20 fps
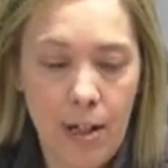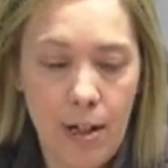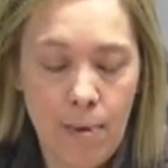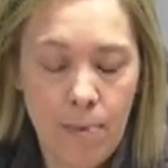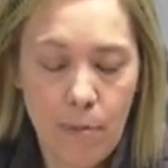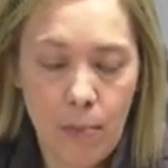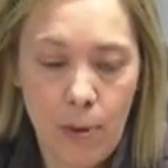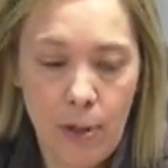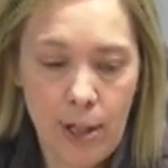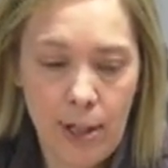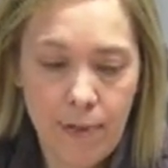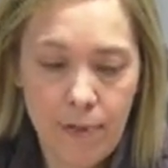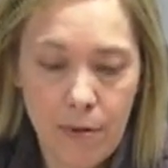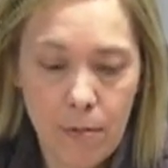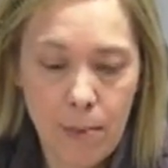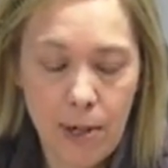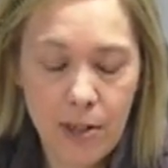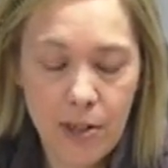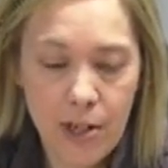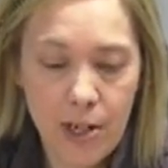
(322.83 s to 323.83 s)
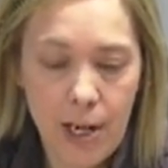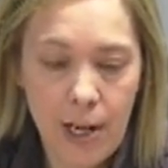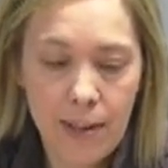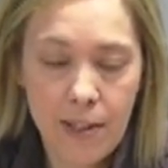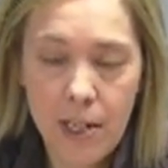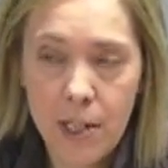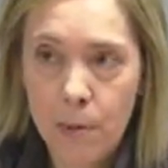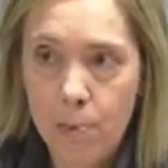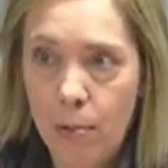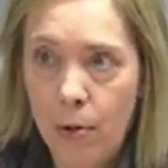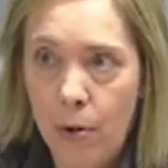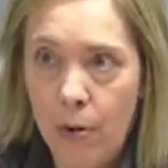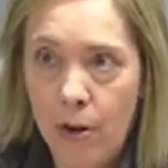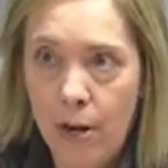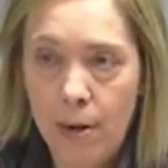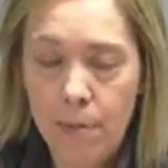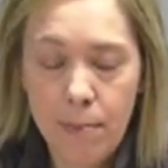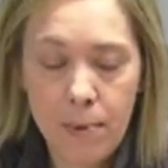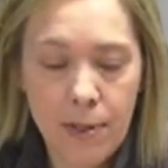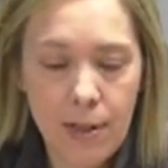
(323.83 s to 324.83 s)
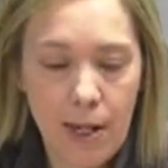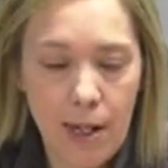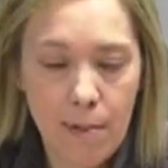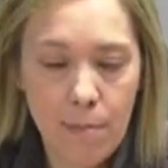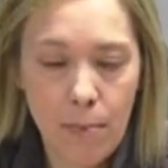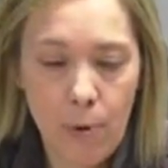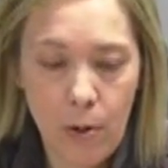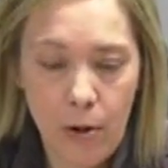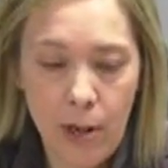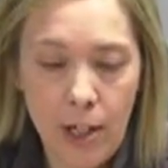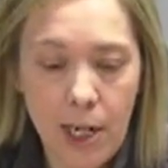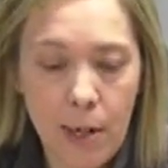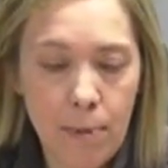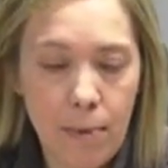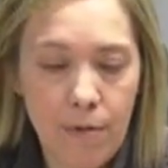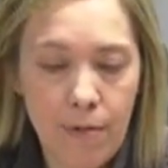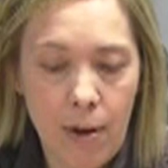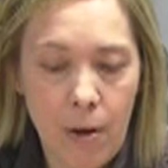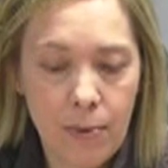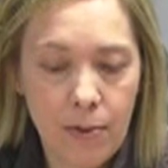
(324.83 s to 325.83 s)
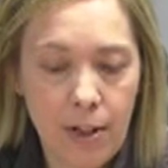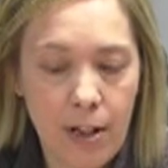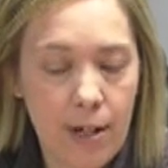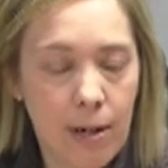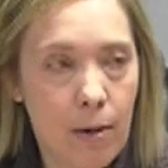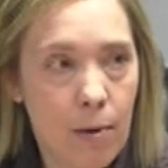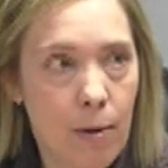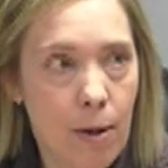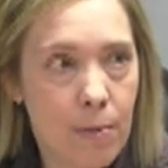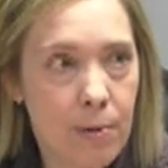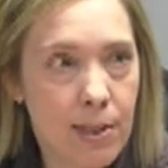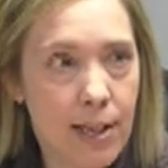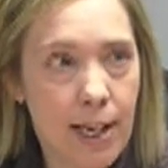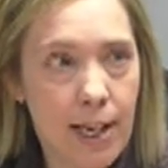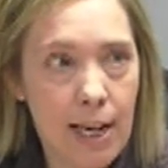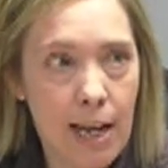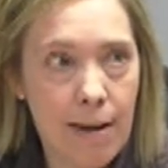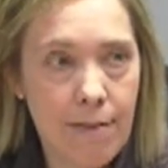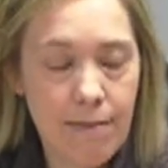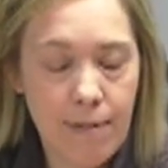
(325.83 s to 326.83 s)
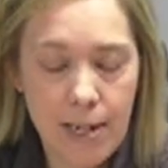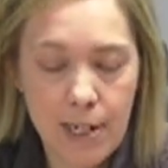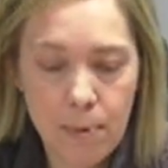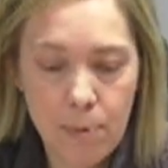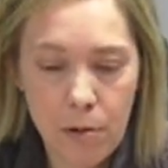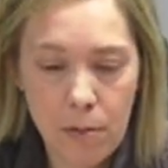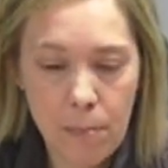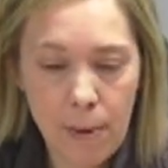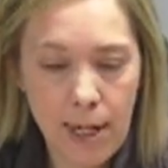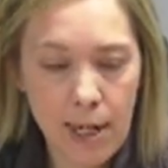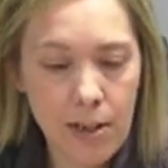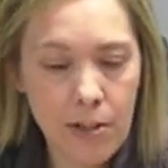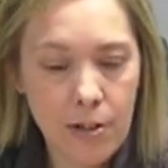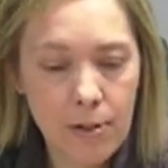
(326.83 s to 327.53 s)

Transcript: More information on these programs and more can be found on our website and Facebook page.